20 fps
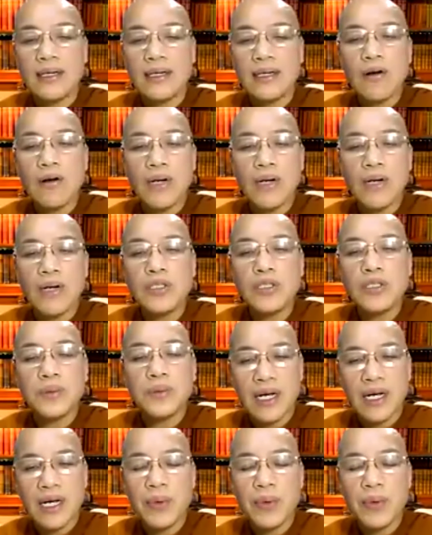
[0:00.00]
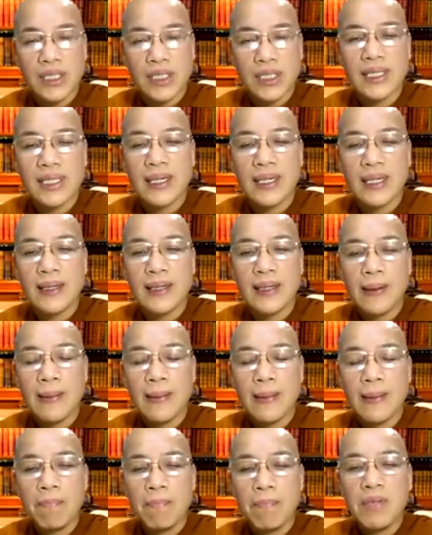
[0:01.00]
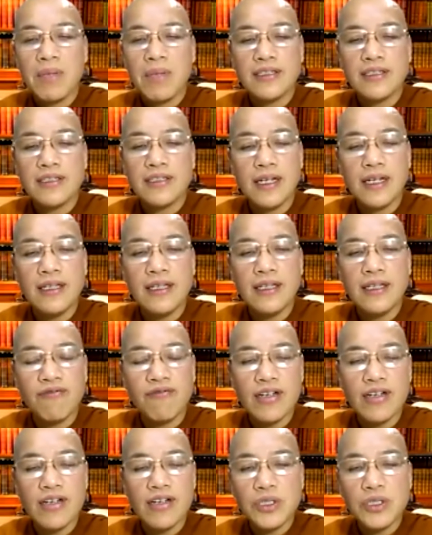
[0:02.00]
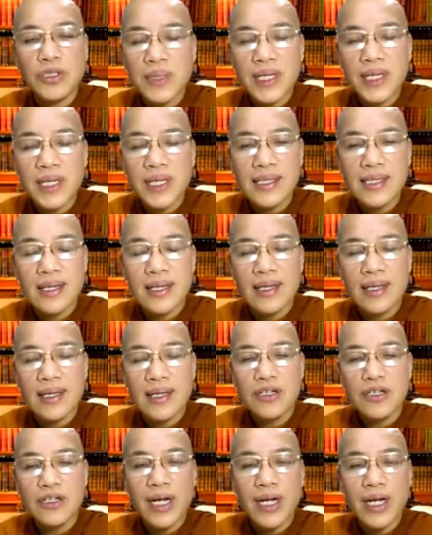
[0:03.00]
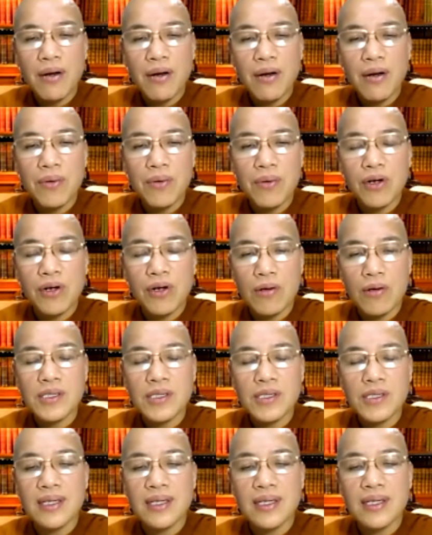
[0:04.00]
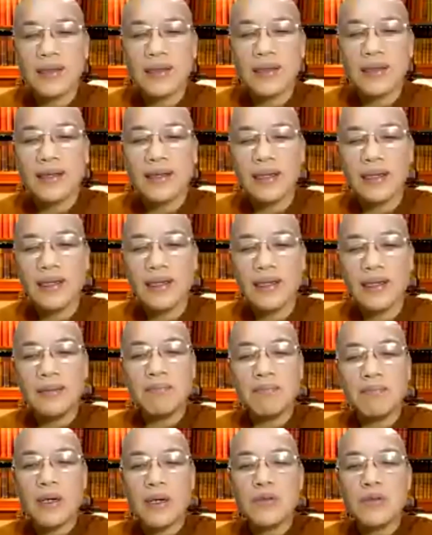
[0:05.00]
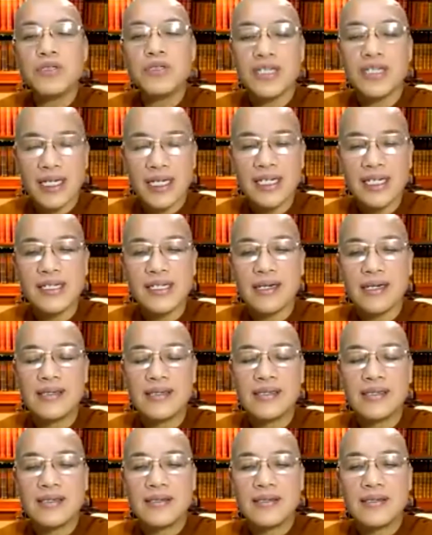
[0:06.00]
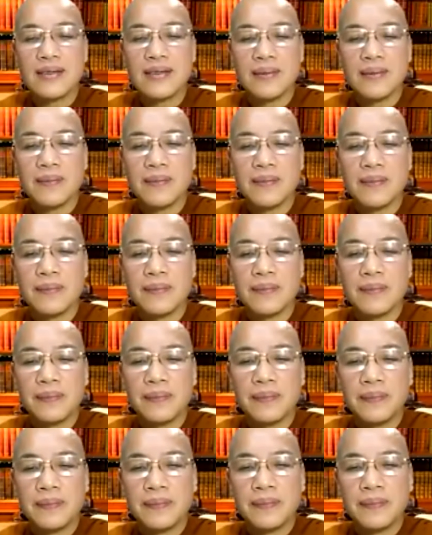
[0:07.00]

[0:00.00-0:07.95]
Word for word: according to their wish. But in the first two years, general course, they have to learn in both divisions.